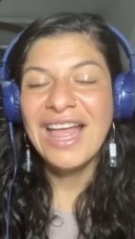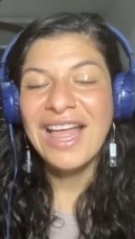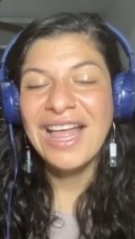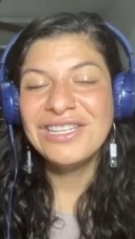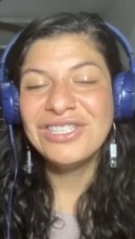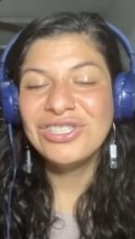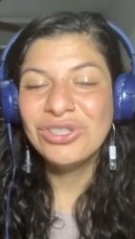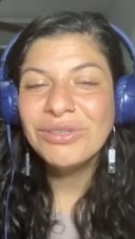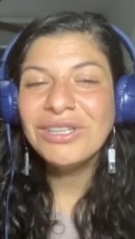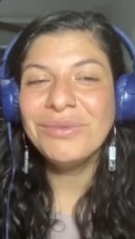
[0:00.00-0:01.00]
and
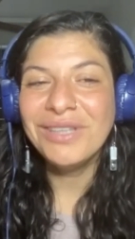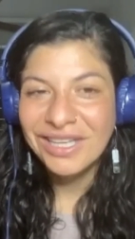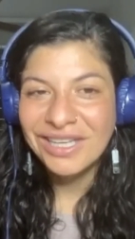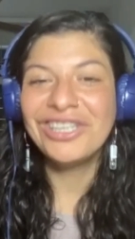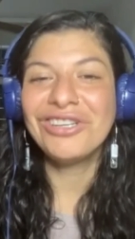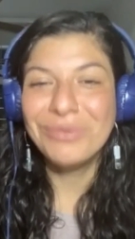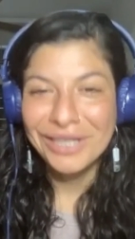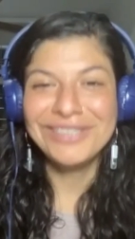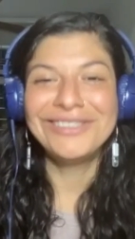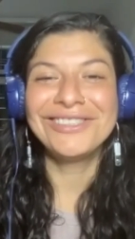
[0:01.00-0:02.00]
do it within your
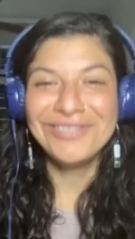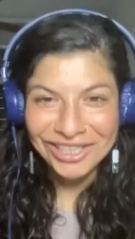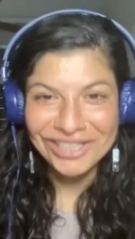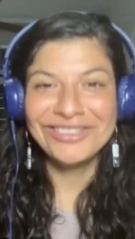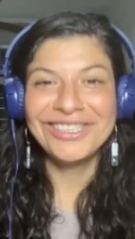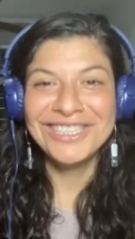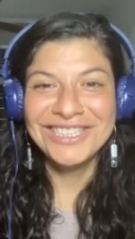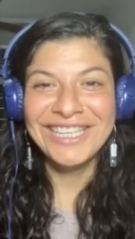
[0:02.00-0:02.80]
range of tolerance.